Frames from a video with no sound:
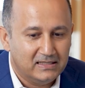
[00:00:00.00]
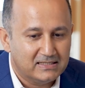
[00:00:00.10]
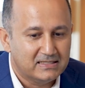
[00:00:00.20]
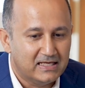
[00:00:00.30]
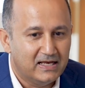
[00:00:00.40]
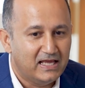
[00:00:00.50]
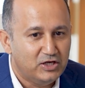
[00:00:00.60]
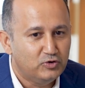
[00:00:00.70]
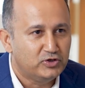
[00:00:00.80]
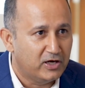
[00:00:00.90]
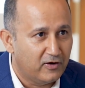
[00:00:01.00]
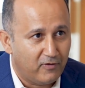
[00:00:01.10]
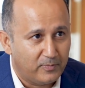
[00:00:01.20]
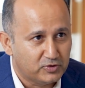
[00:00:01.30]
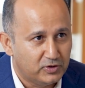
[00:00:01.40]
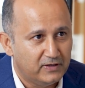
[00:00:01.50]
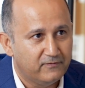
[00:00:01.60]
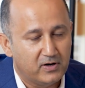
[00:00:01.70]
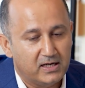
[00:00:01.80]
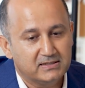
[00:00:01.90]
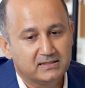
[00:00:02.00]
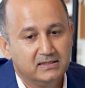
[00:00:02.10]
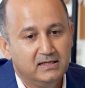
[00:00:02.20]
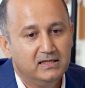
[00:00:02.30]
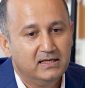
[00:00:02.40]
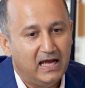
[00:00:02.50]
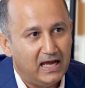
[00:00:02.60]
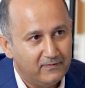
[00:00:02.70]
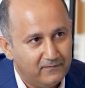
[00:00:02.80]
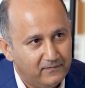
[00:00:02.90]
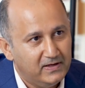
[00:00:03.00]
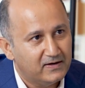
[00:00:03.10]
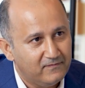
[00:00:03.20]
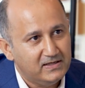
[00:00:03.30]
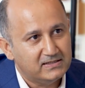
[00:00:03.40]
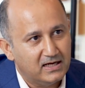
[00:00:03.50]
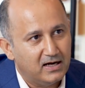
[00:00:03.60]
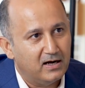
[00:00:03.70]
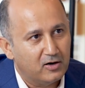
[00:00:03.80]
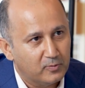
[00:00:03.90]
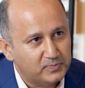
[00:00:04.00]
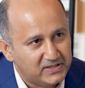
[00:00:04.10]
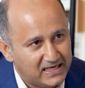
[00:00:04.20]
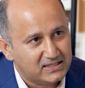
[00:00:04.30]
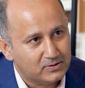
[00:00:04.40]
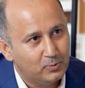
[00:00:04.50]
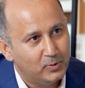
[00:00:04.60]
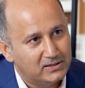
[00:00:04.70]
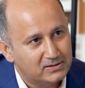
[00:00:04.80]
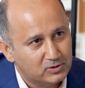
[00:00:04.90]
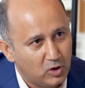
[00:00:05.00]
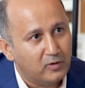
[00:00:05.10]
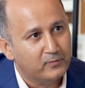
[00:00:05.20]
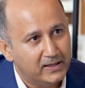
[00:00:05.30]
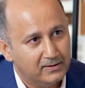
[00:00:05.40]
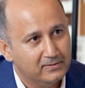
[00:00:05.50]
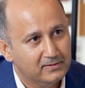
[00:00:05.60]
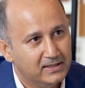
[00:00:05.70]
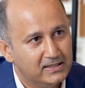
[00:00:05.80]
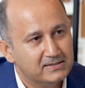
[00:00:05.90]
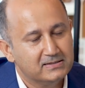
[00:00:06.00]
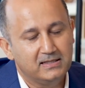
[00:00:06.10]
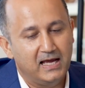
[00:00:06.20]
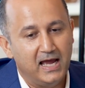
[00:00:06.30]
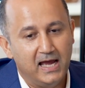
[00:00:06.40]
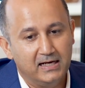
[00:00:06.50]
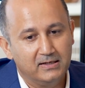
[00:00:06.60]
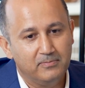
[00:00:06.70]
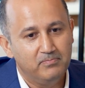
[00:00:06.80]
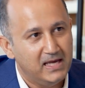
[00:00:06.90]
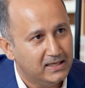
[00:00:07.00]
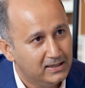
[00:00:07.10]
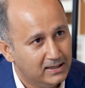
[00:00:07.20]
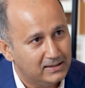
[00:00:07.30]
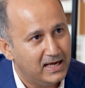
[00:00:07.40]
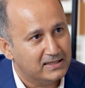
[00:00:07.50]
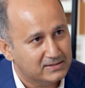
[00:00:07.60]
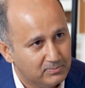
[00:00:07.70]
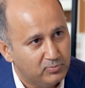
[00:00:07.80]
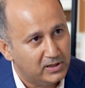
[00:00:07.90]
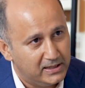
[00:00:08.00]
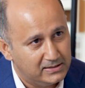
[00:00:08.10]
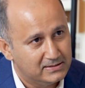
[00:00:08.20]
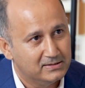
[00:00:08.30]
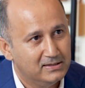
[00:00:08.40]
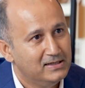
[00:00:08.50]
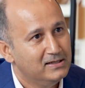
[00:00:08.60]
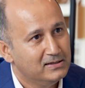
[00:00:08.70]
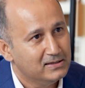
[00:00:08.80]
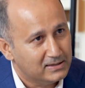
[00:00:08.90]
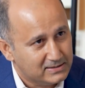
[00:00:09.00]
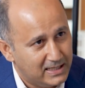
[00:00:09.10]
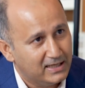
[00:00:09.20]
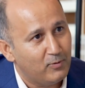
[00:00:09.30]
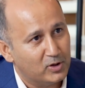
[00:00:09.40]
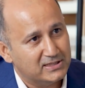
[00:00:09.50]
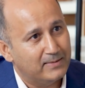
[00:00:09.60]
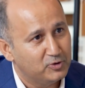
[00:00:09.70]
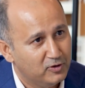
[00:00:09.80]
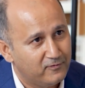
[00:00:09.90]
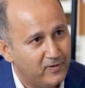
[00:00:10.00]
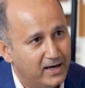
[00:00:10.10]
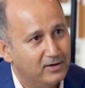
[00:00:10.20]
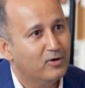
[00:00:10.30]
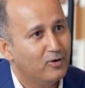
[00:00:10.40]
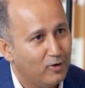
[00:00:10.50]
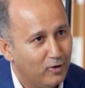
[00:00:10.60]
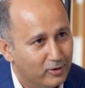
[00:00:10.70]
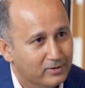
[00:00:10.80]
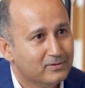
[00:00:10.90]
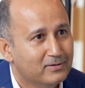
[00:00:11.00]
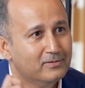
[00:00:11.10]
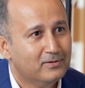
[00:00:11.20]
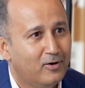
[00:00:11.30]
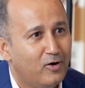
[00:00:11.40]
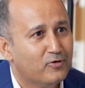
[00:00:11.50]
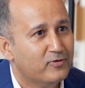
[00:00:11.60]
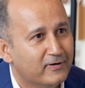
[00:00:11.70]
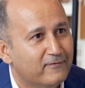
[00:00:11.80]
this is a huge area of opportunity for us. And we at Visa are obsessed with solving this and making it as simple as sending a WhatsApp to your friend or ordering